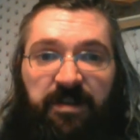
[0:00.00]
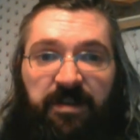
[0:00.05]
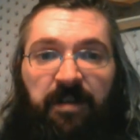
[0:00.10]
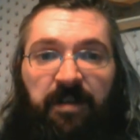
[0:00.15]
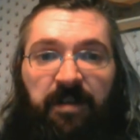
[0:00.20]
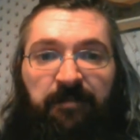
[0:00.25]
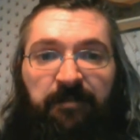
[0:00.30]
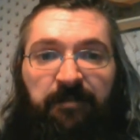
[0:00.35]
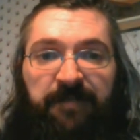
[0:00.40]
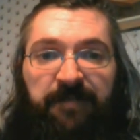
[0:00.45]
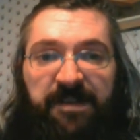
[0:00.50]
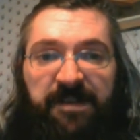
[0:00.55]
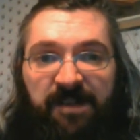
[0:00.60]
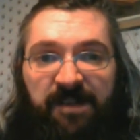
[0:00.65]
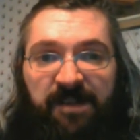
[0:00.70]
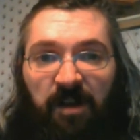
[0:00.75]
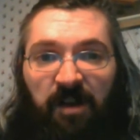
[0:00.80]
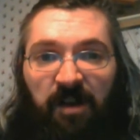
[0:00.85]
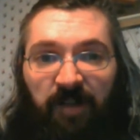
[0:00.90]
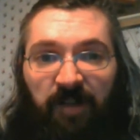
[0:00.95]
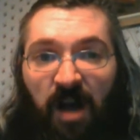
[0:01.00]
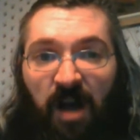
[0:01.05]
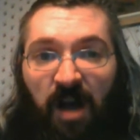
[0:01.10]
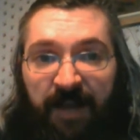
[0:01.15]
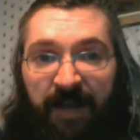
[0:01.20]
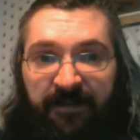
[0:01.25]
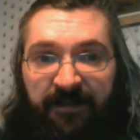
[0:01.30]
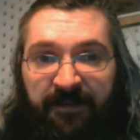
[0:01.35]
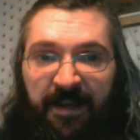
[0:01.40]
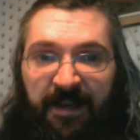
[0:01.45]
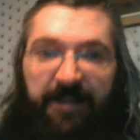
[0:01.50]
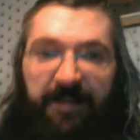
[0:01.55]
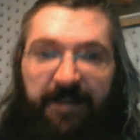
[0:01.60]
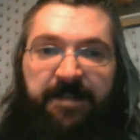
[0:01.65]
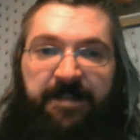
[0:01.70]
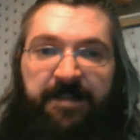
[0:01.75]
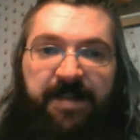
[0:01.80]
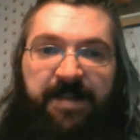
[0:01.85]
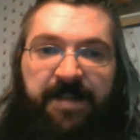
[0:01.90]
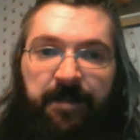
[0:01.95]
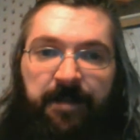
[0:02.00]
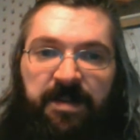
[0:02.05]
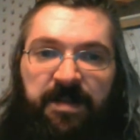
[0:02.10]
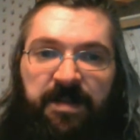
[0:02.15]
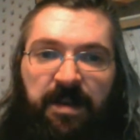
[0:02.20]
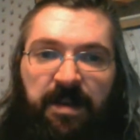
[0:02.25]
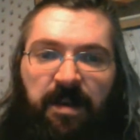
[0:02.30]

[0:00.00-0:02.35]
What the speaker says: of this online thing, except,